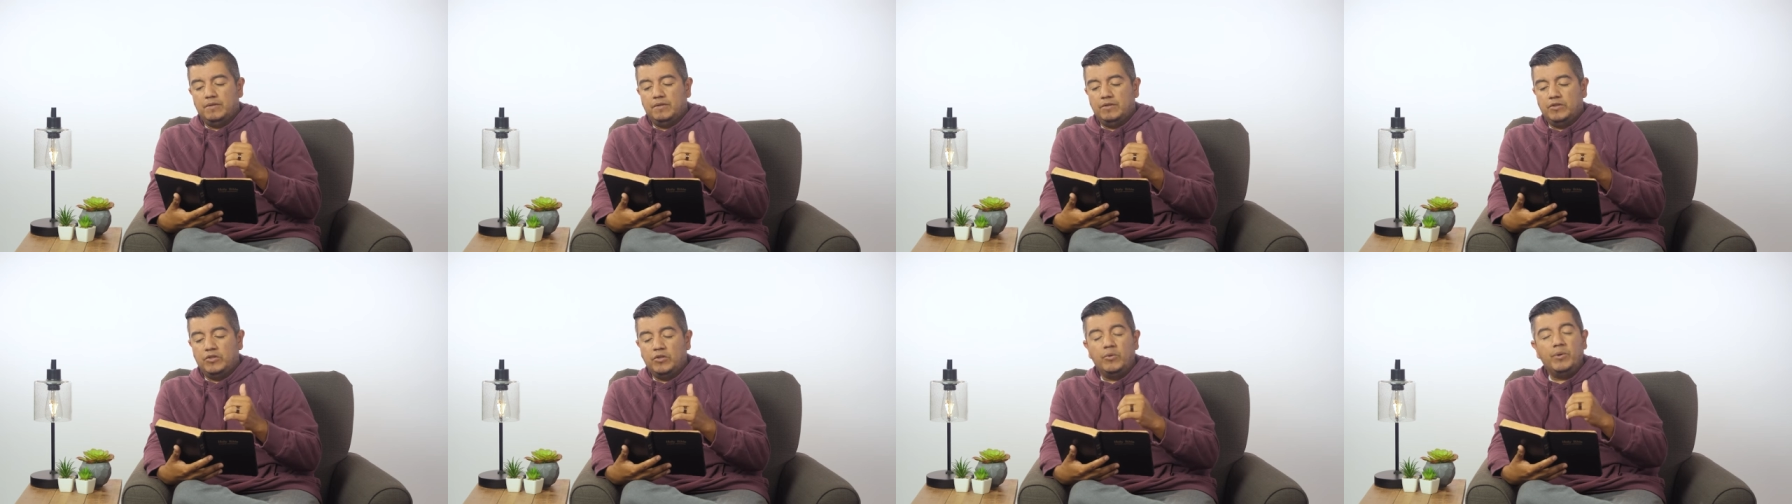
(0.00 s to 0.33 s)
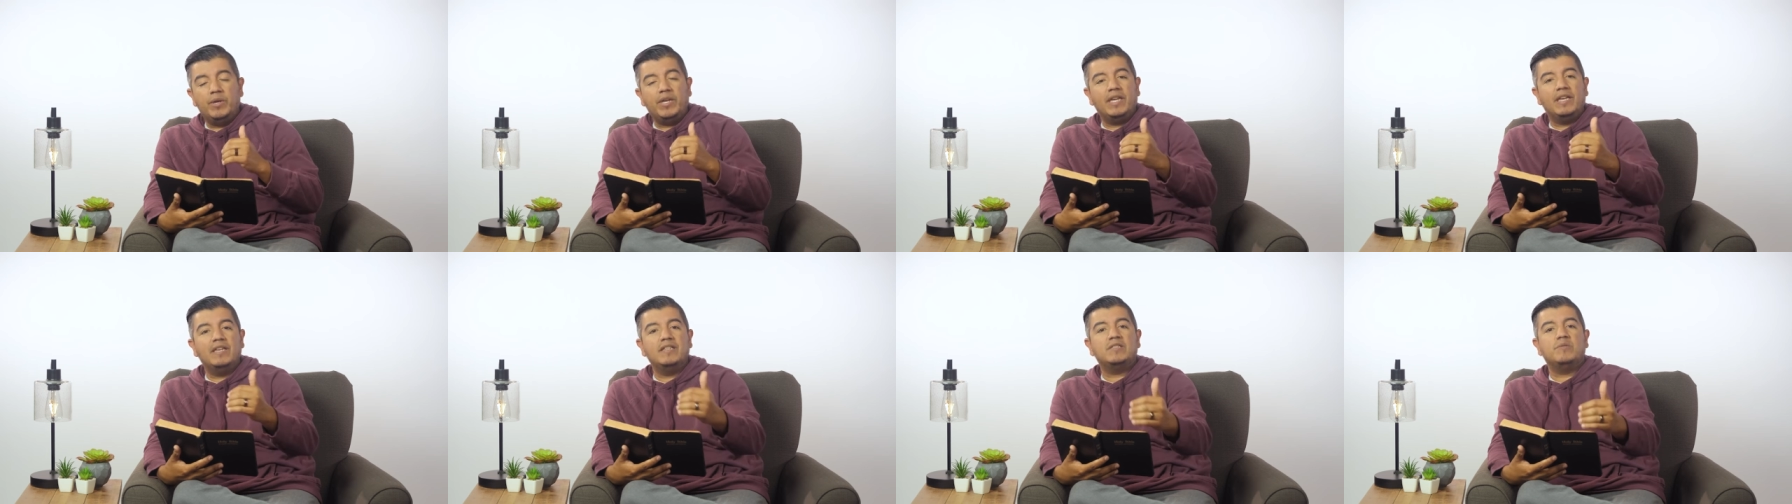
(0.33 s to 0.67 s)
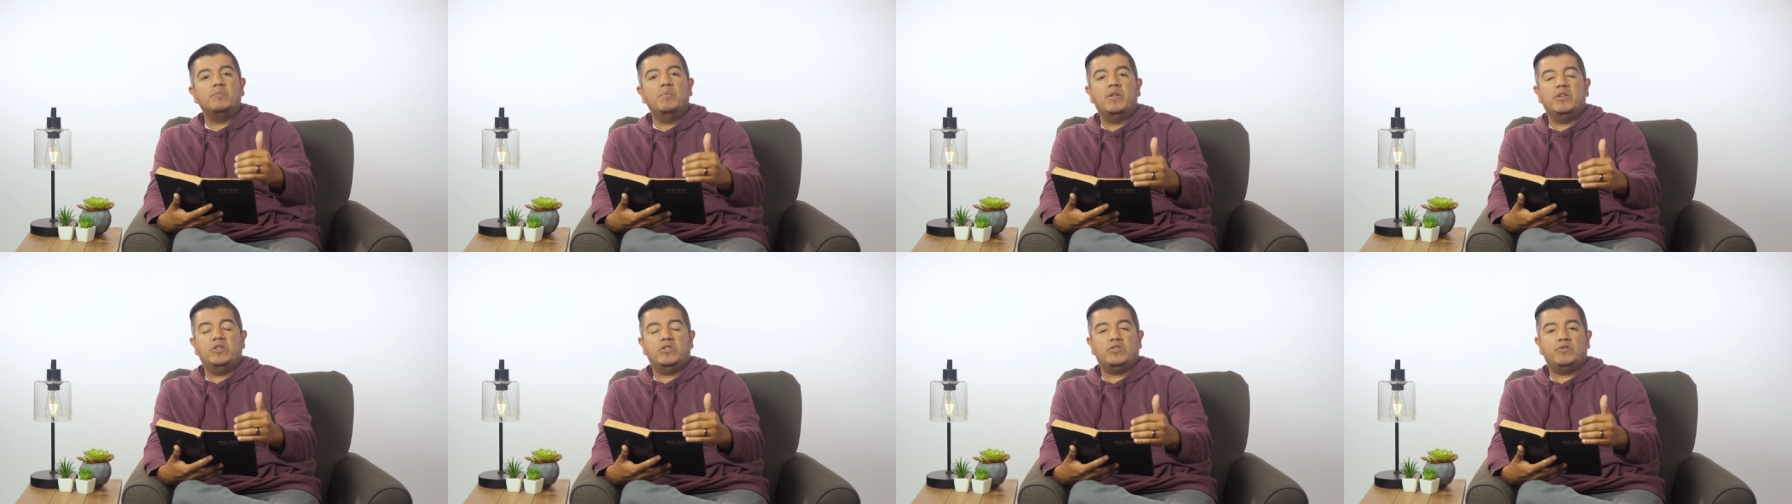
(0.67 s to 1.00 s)
doing his
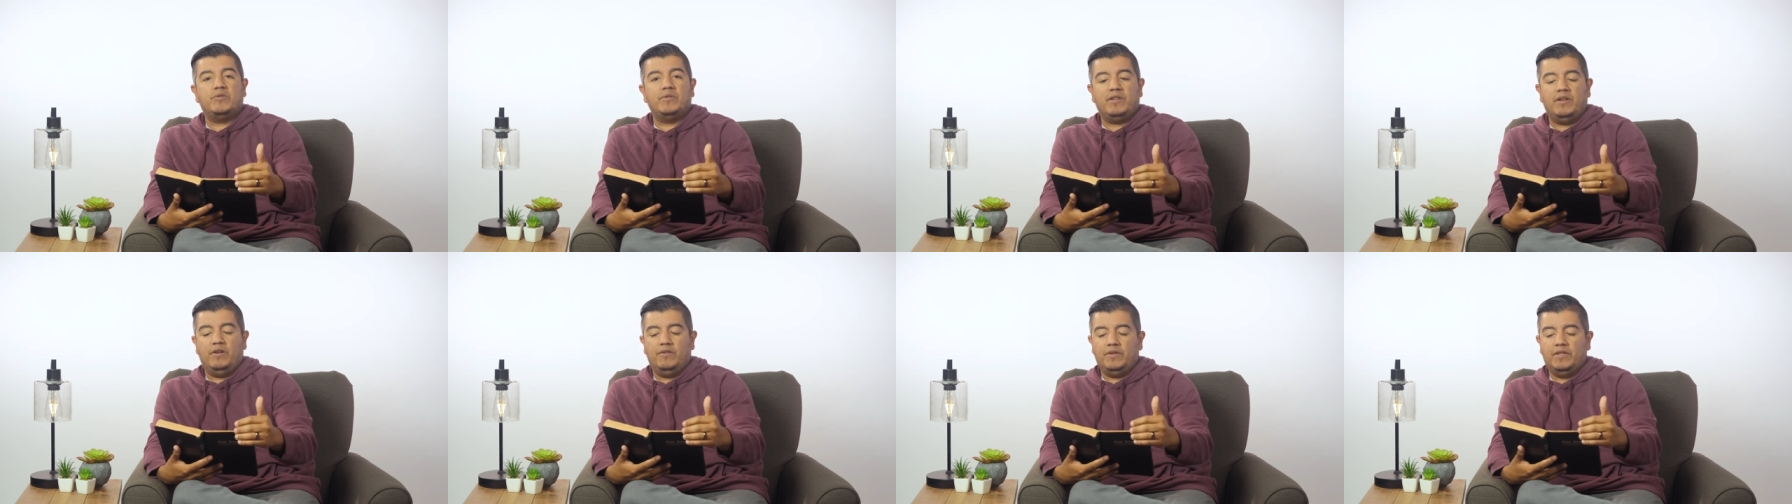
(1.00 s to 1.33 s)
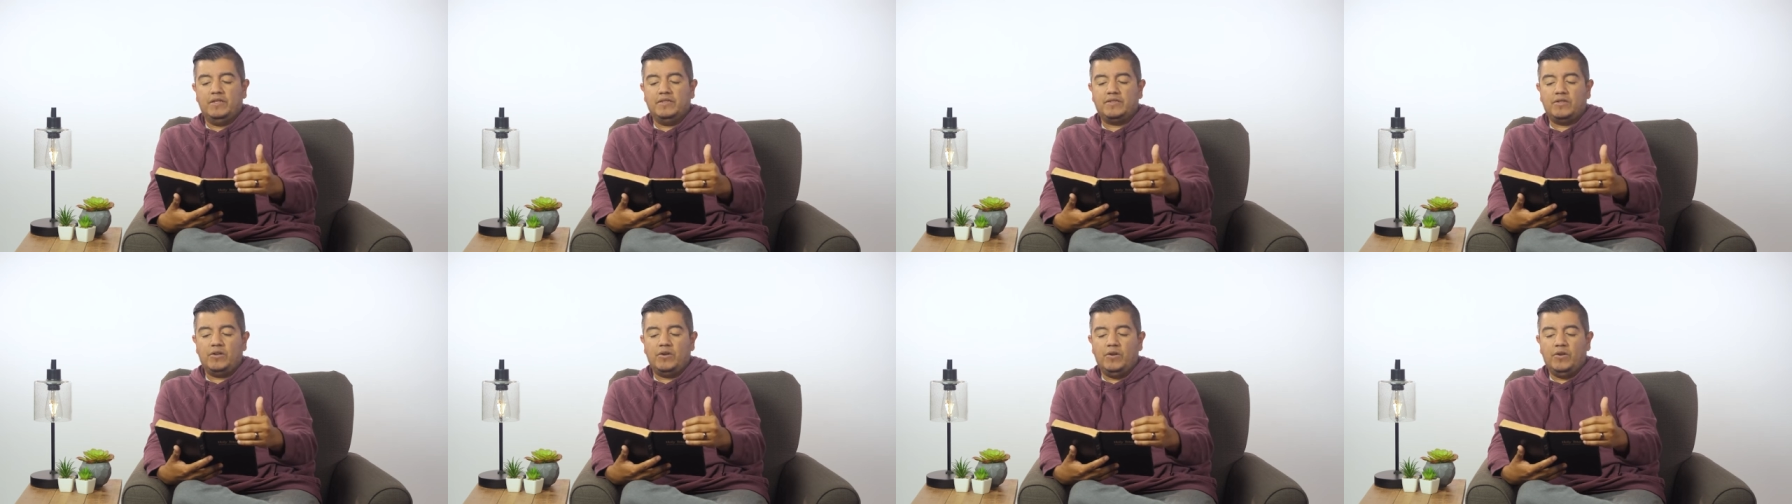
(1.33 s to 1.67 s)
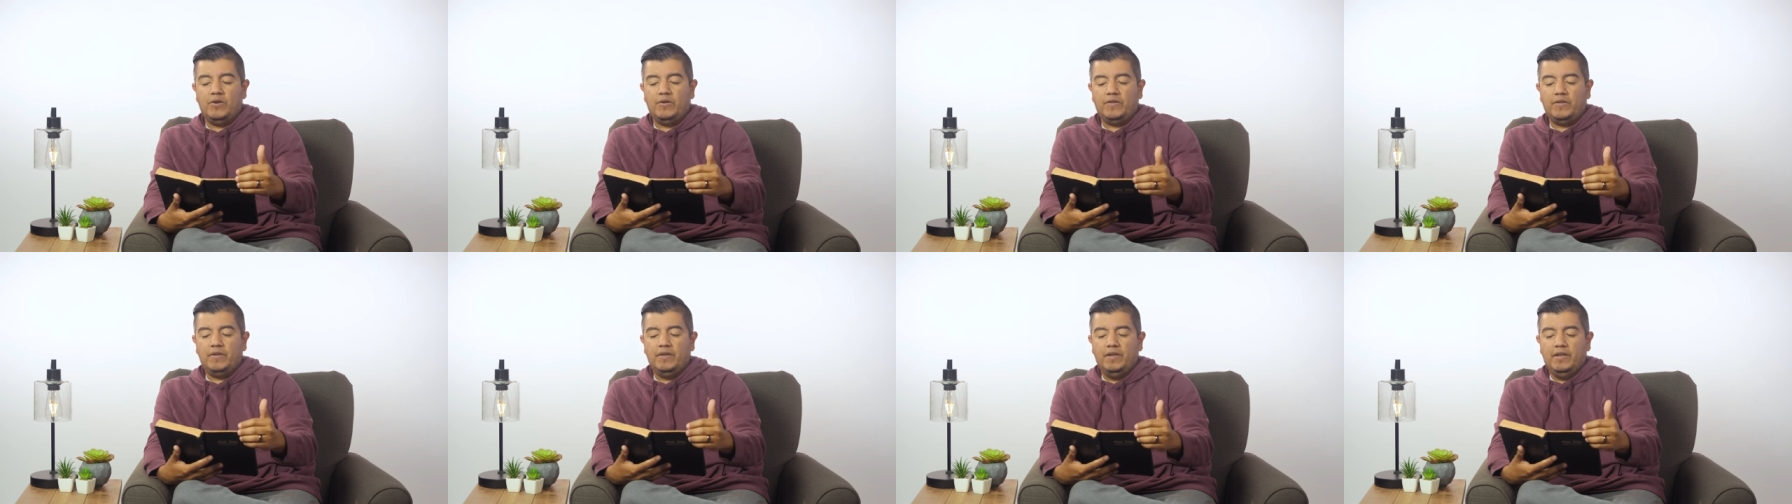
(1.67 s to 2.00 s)
ministry on this
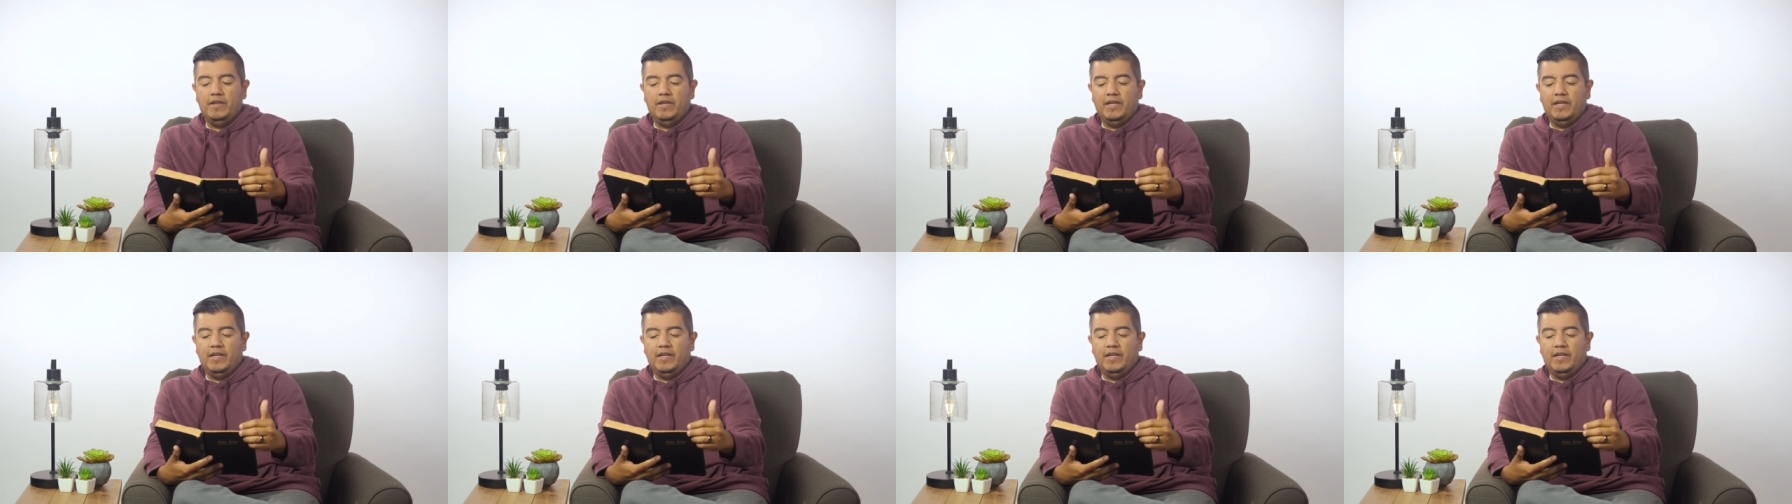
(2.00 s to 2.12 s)
earth,